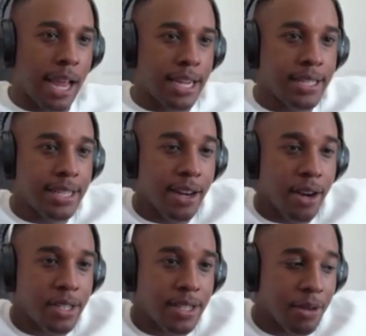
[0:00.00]
extend
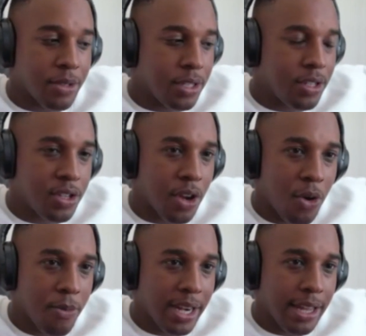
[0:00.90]
ourselves in
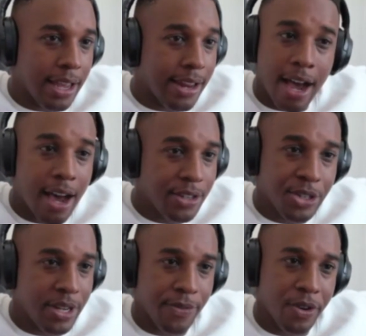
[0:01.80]

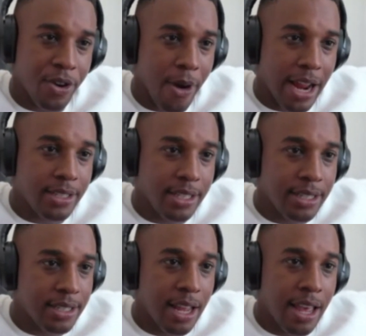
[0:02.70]
100 different
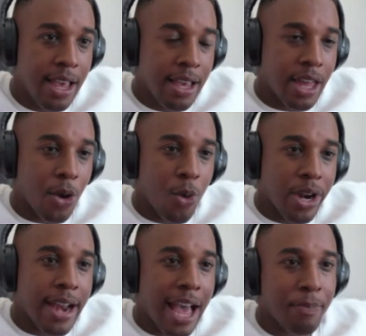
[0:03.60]
directions that
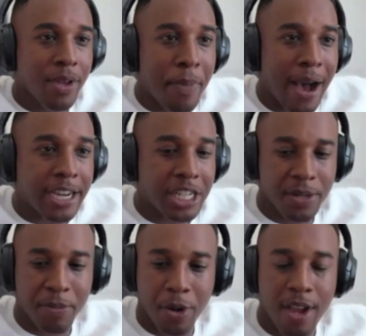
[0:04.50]
would not be
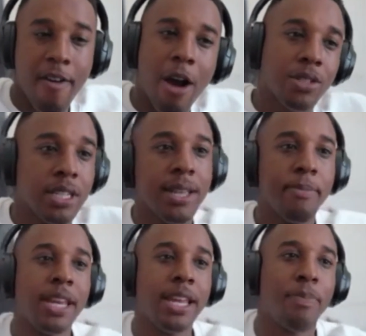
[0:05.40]
possible if I was
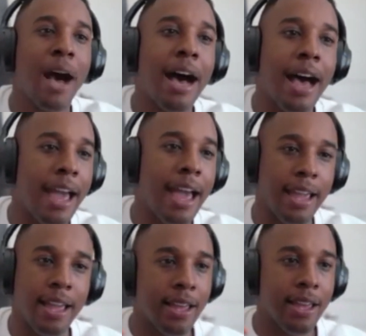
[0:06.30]
limited
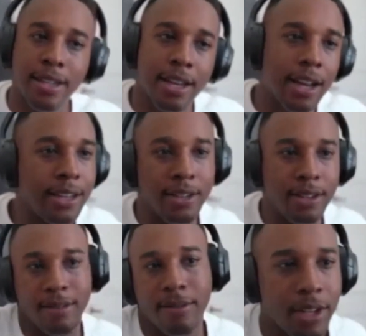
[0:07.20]
by a
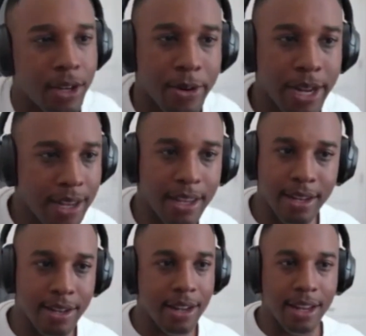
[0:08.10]
degree
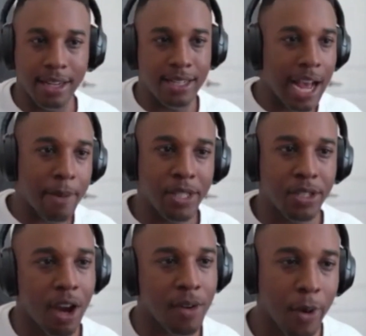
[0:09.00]
and a job in
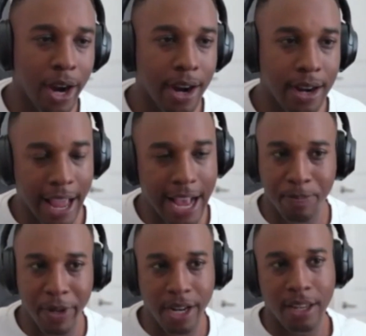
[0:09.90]
software. Like,
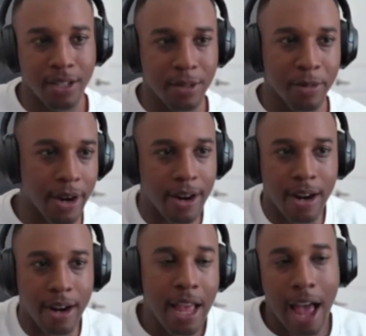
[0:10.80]
as being a YouTube creator,